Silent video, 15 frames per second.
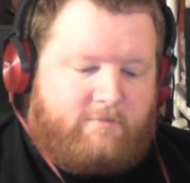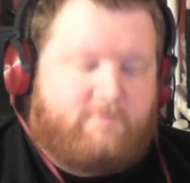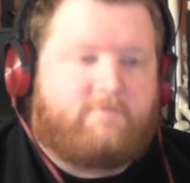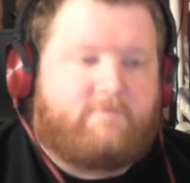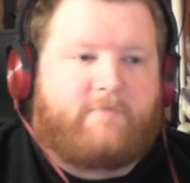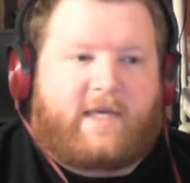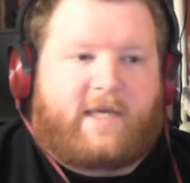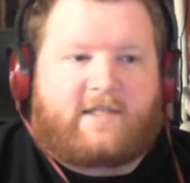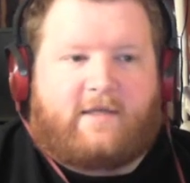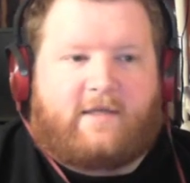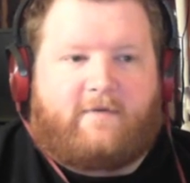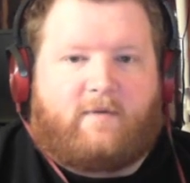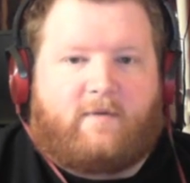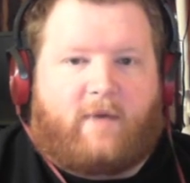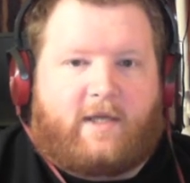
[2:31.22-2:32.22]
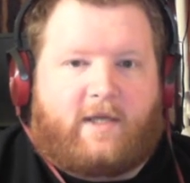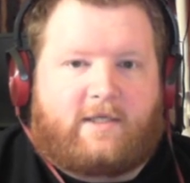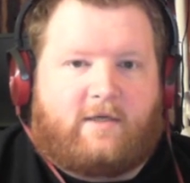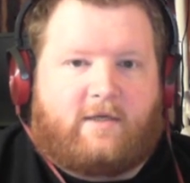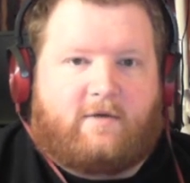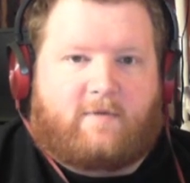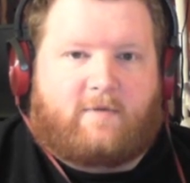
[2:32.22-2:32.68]
Basically, if you wanted to
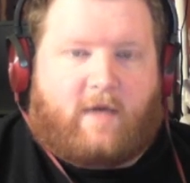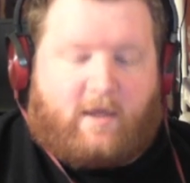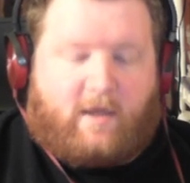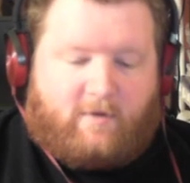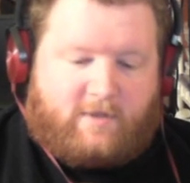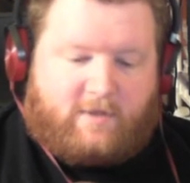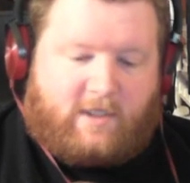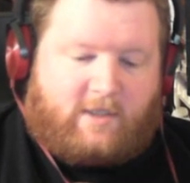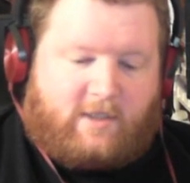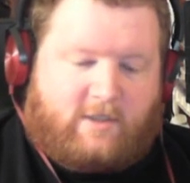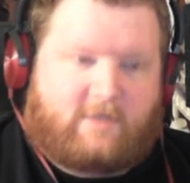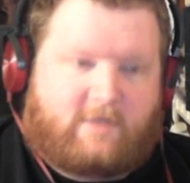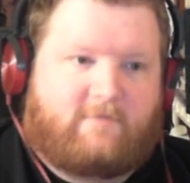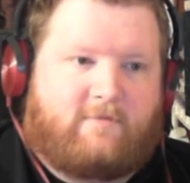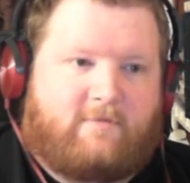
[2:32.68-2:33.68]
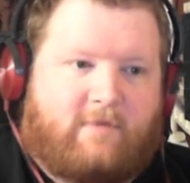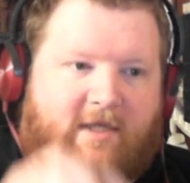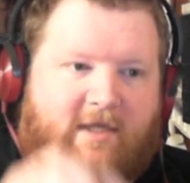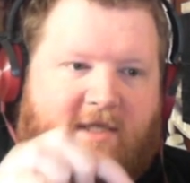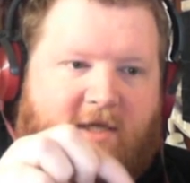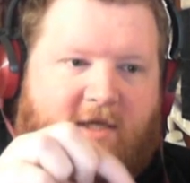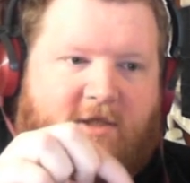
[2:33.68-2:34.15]
use one of those, you could just
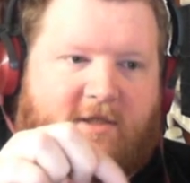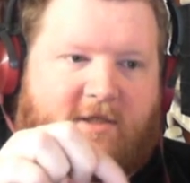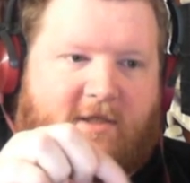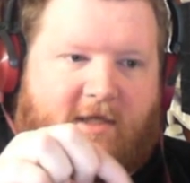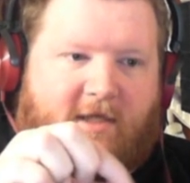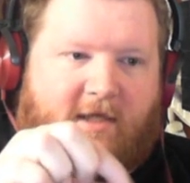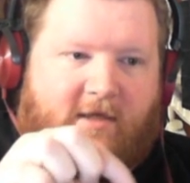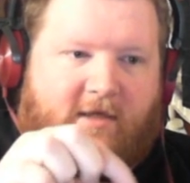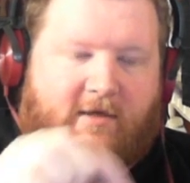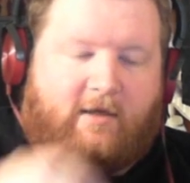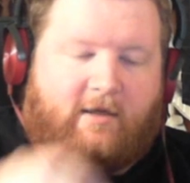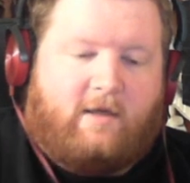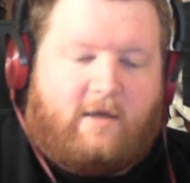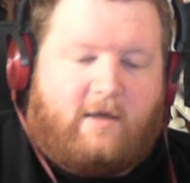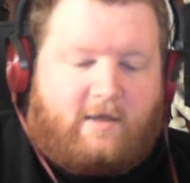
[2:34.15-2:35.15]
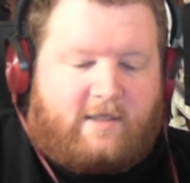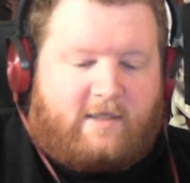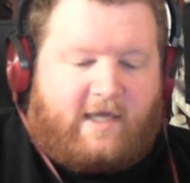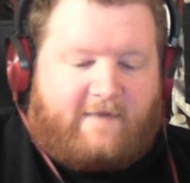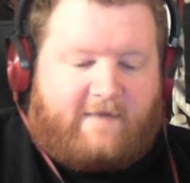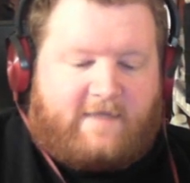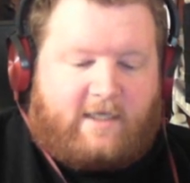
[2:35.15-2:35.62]
attach it to the
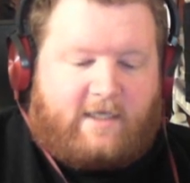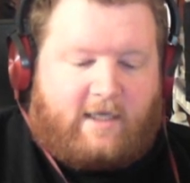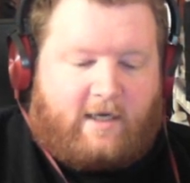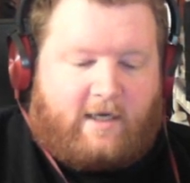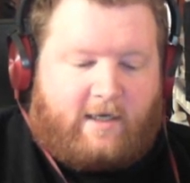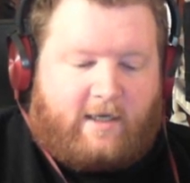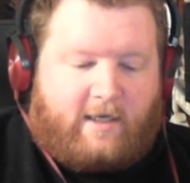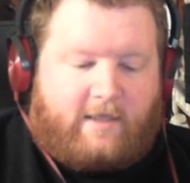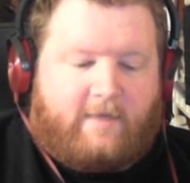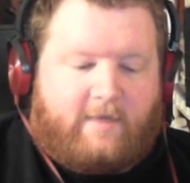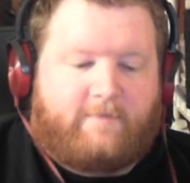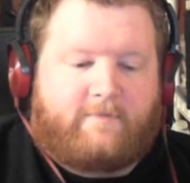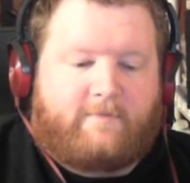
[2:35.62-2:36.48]
FTDI header.